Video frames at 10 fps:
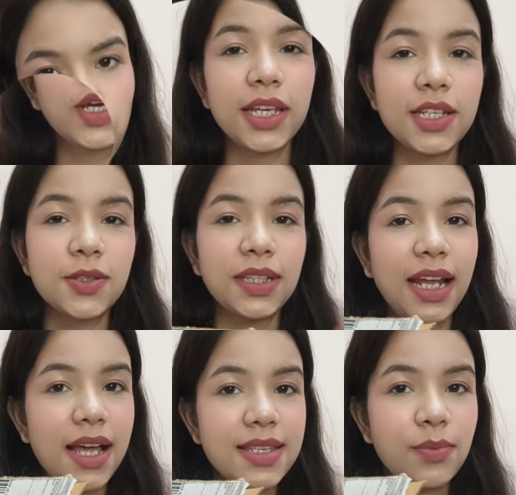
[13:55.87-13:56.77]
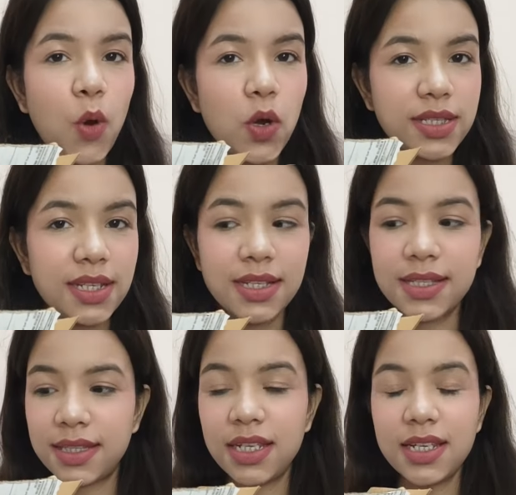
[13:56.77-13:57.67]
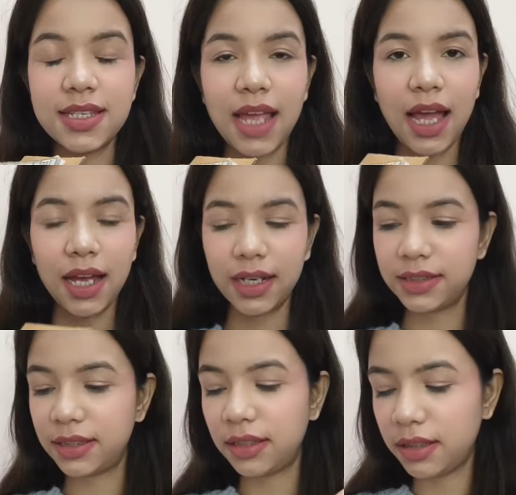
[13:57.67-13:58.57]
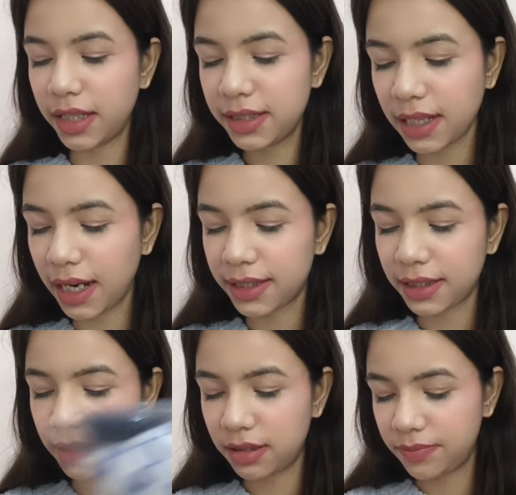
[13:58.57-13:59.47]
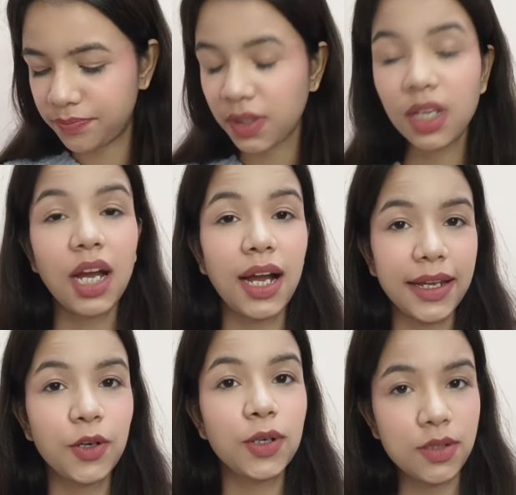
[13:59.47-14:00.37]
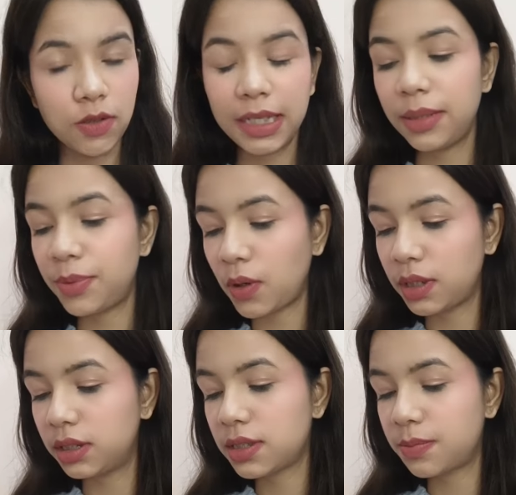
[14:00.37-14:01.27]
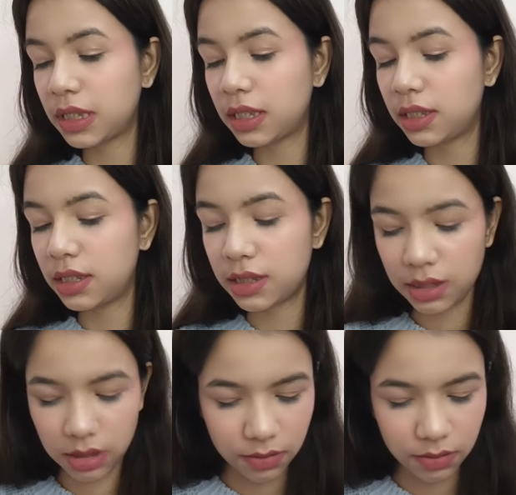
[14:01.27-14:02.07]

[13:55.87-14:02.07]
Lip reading: Okay, so the last box is this, and in that I got so many products because